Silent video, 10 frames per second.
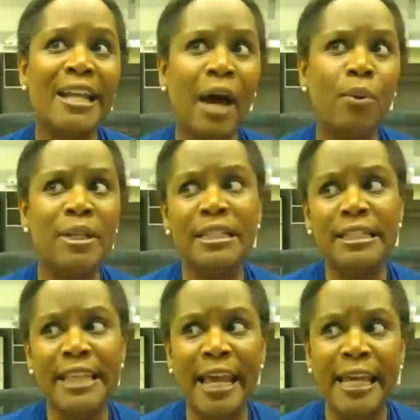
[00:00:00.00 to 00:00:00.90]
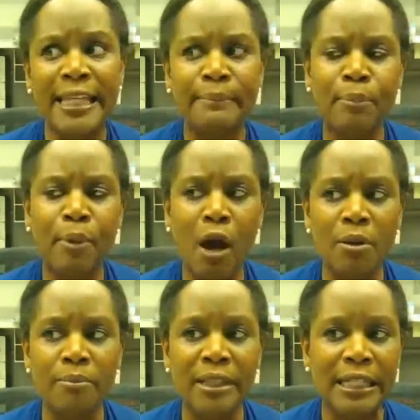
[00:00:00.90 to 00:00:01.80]
I would say
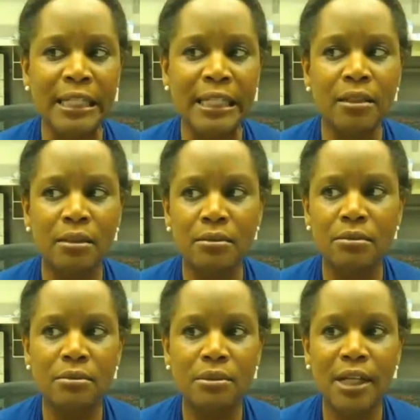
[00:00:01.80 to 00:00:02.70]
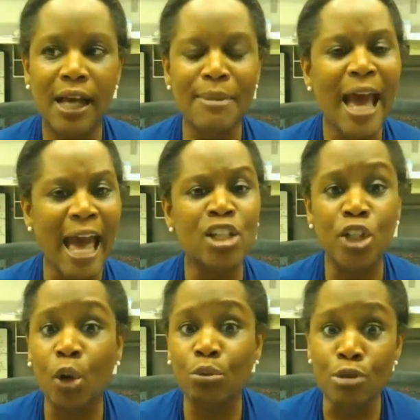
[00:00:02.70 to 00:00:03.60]
probably, I actually
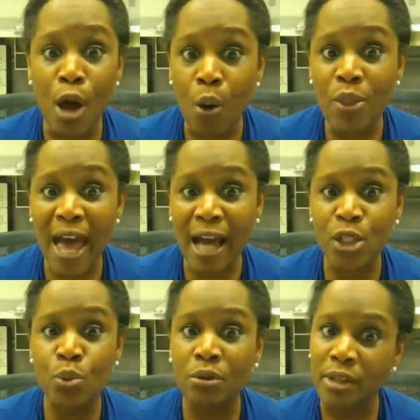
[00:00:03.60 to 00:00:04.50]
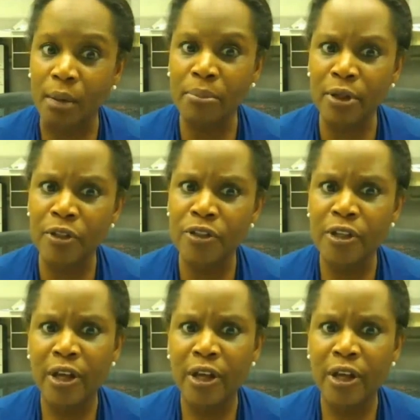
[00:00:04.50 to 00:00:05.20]
don't know the actual numbers.